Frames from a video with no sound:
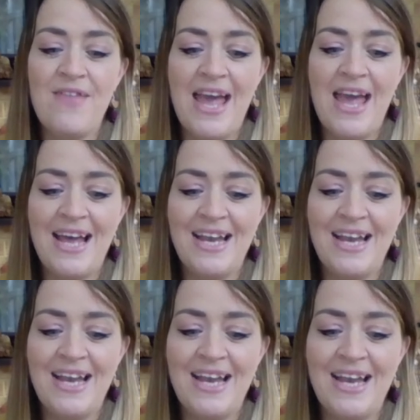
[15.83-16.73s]
And
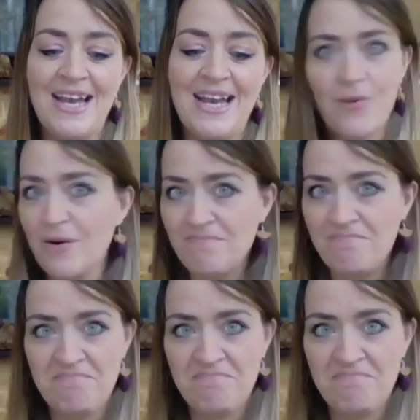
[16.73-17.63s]
then I just thought, you know
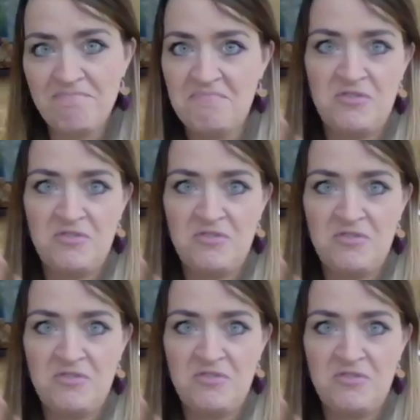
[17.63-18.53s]
what, try
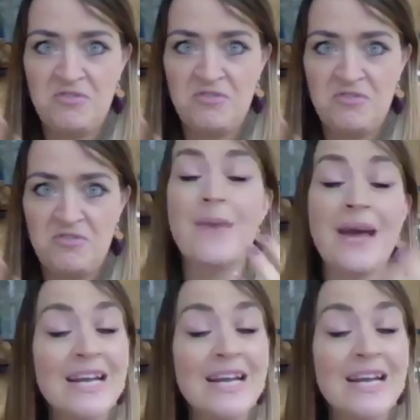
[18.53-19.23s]
something new.